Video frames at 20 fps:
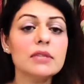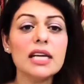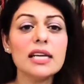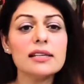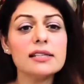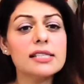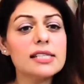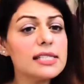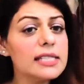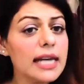
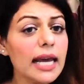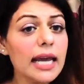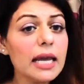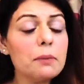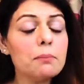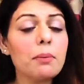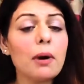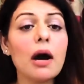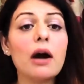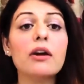Staying
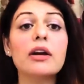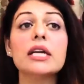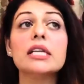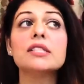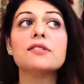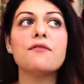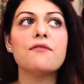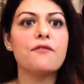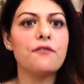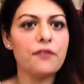power is
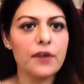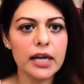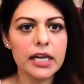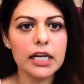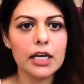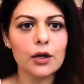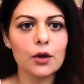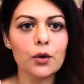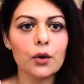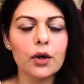very
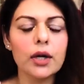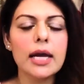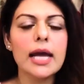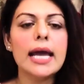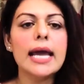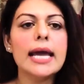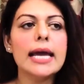good.